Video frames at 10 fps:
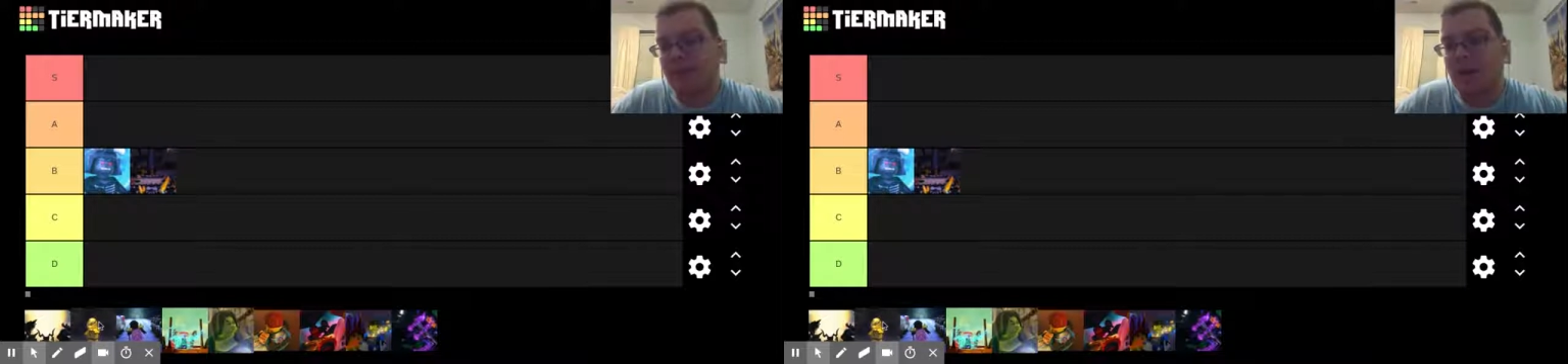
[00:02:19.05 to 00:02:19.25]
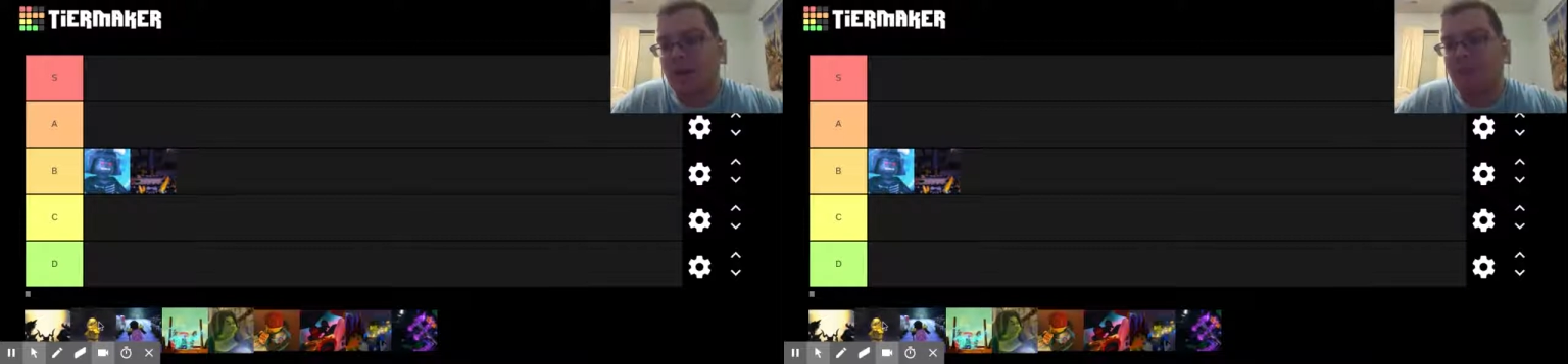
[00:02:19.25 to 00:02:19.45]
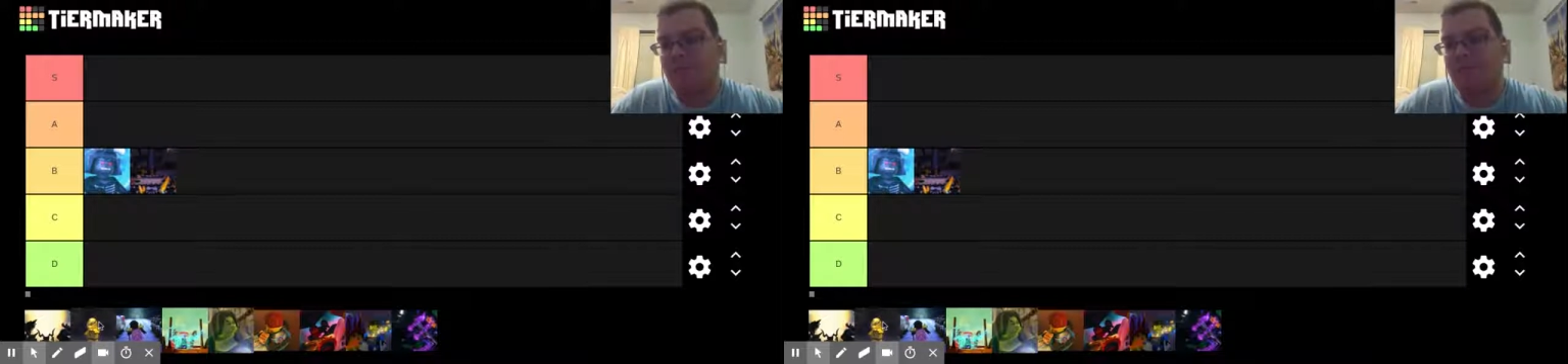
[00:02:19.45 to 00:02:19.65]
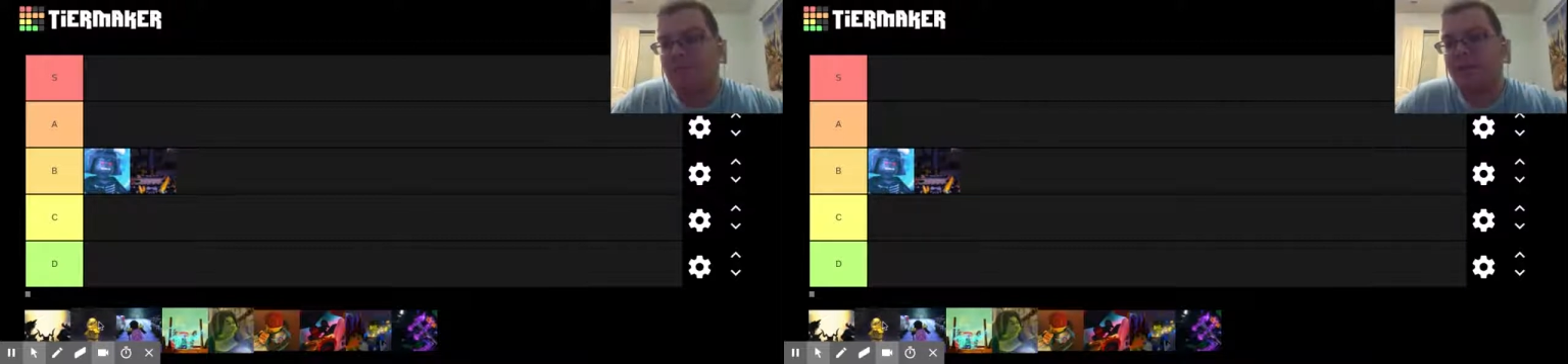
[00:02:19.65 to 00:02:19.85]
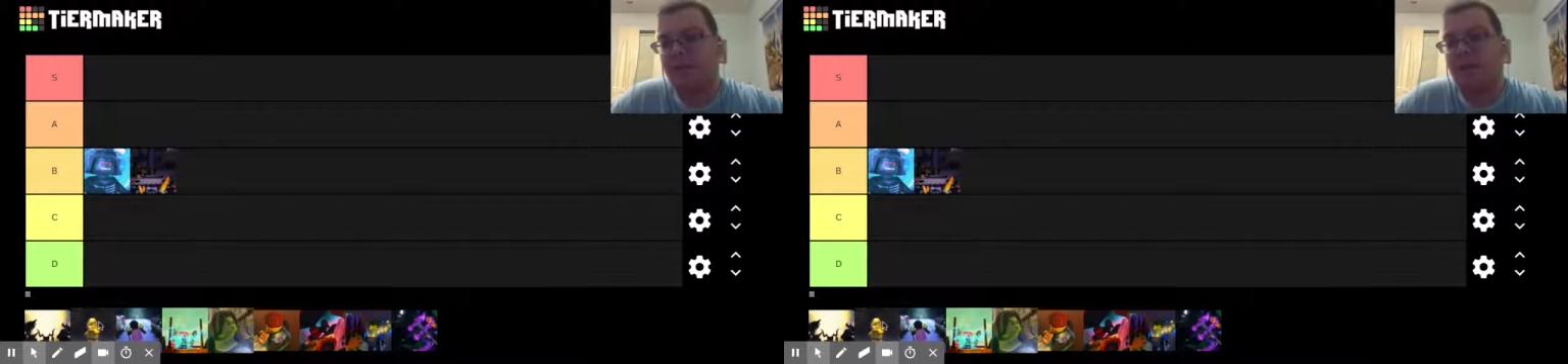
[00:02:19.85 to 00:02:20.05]
Um,
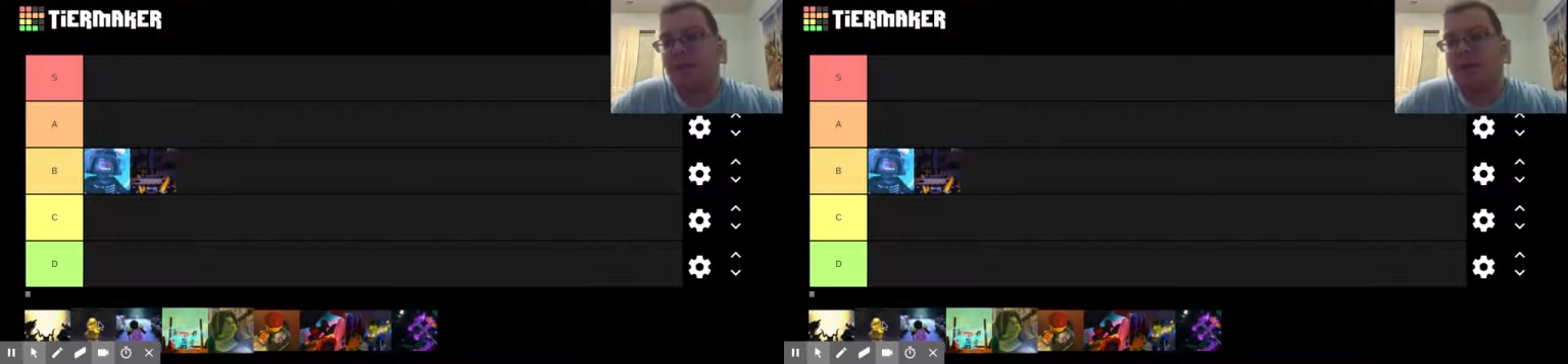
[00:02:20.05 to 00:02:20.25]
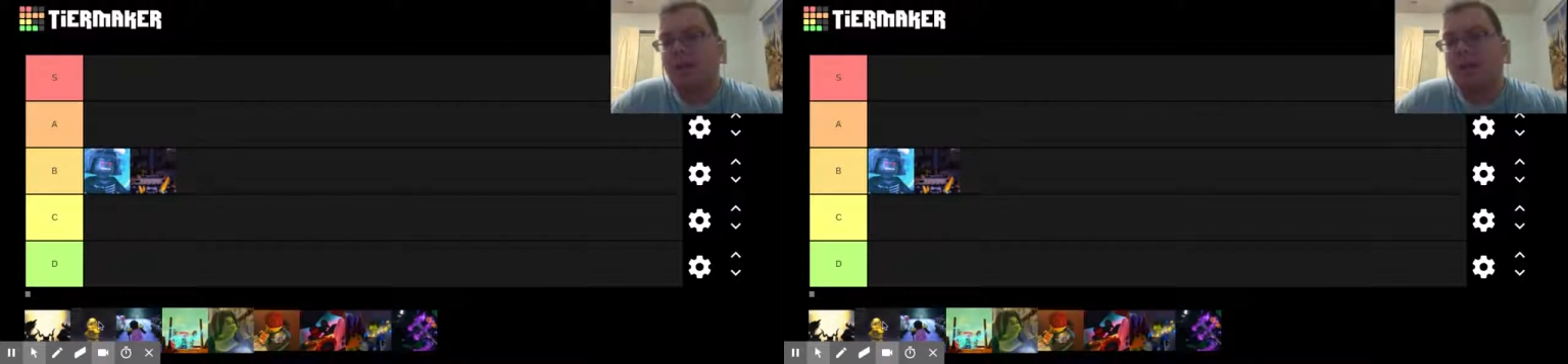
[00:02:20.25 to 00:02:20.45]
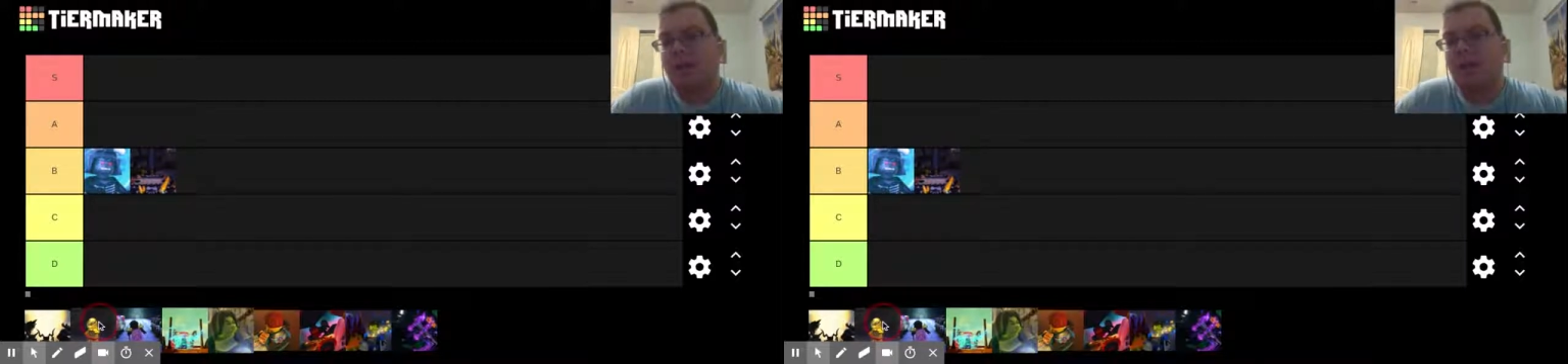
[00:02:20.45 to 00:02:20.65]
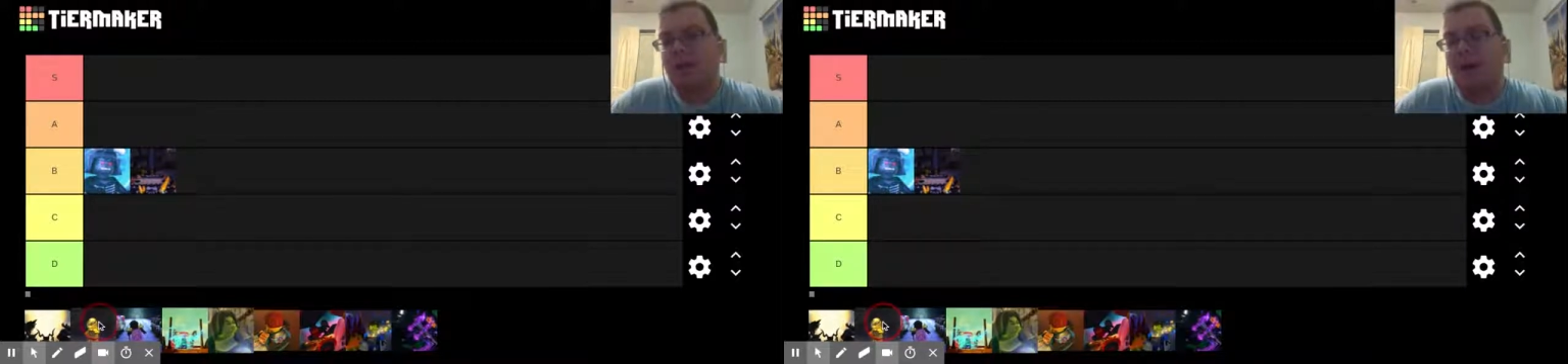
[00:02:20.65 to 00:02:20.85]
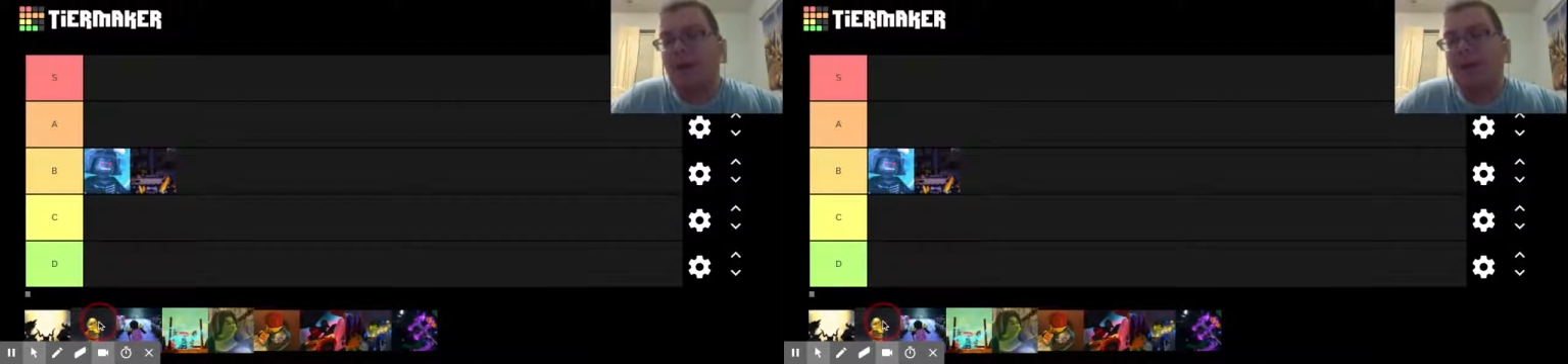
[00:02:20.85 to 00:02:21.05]
it was
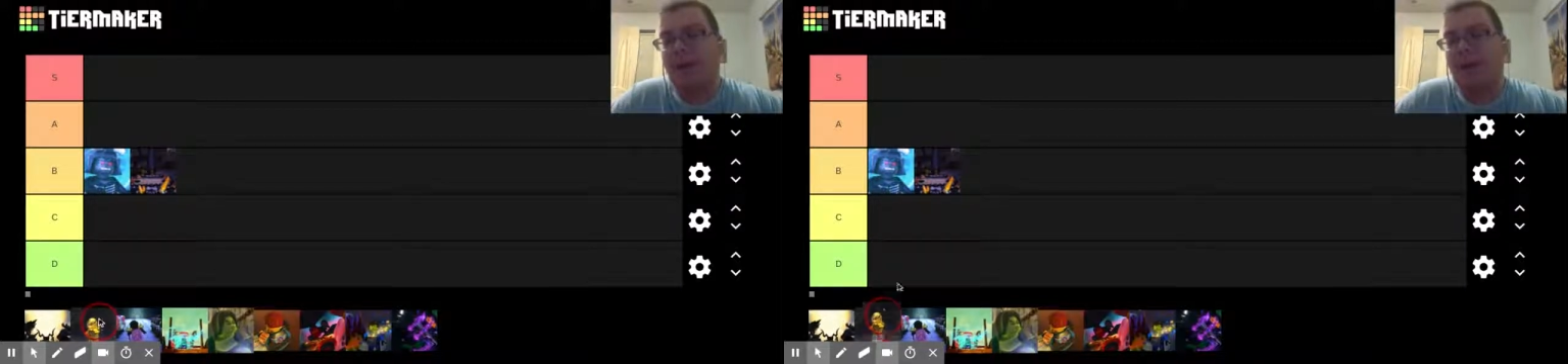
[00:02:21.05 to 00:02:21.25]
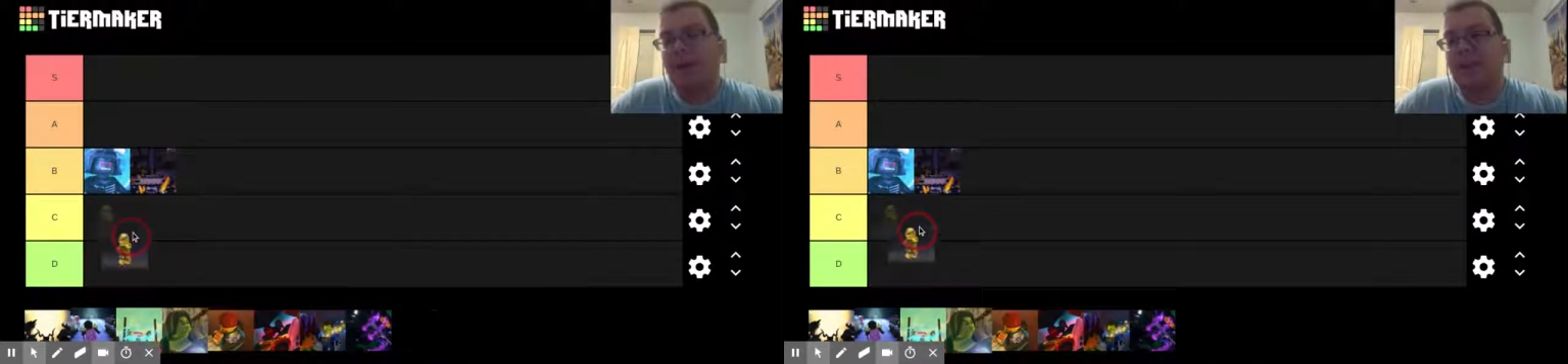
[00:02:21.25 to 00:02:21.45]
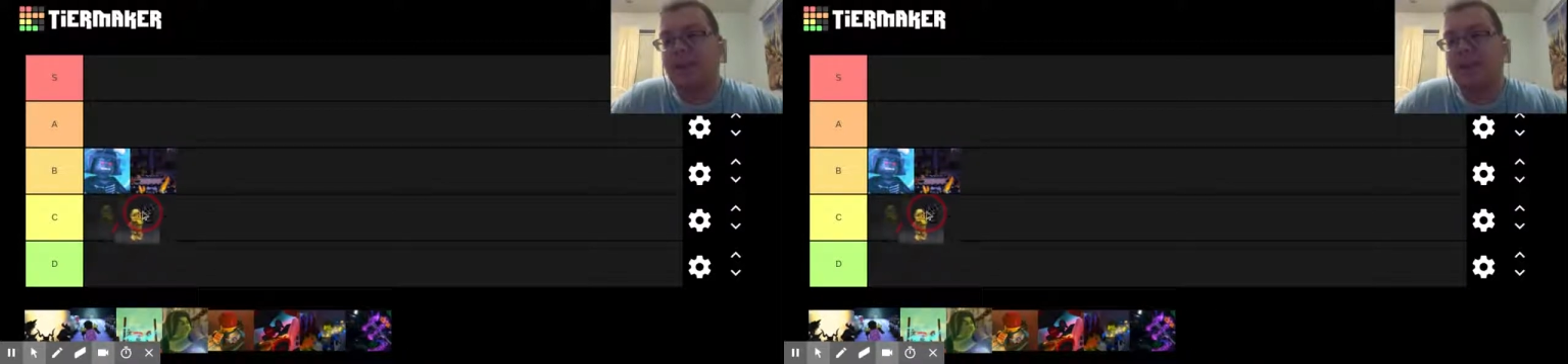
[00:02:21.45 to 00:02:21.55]
amazing,